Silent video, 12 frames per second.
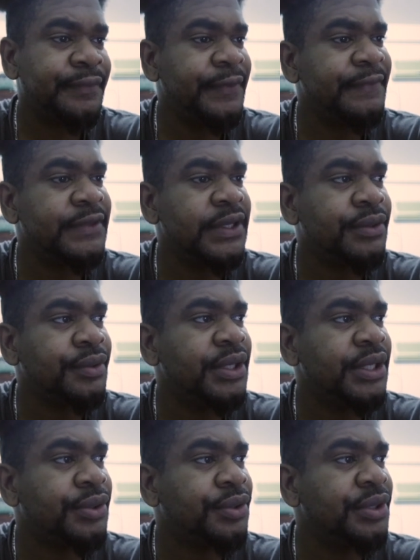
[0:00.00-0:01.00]

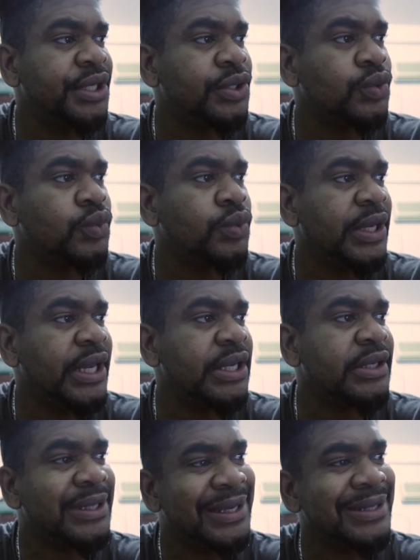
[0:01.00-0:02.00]
53 3 2
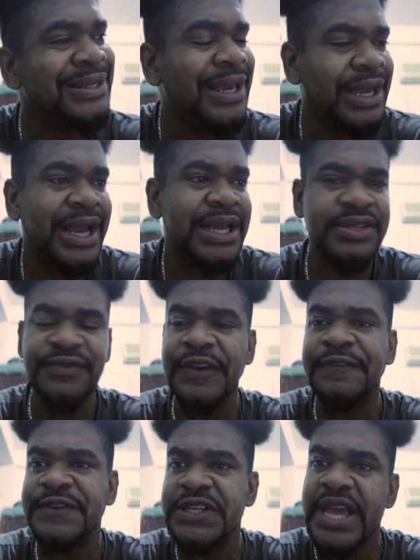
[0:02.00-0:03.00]
8 8. Yeah, guys,
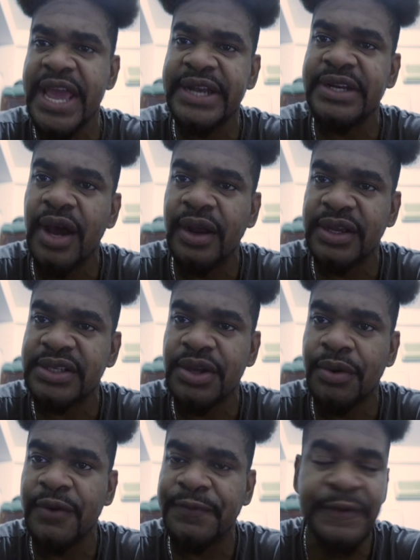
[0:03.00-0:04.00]
$58,
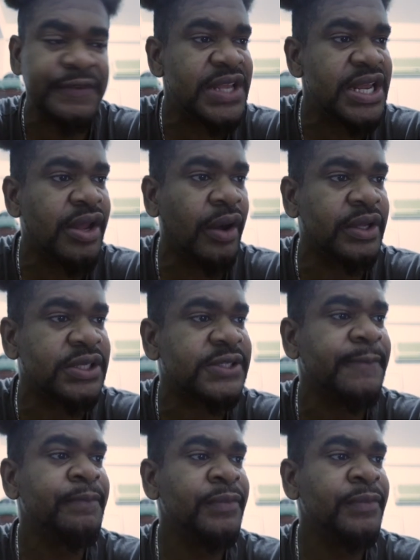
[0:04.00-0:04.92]
around $58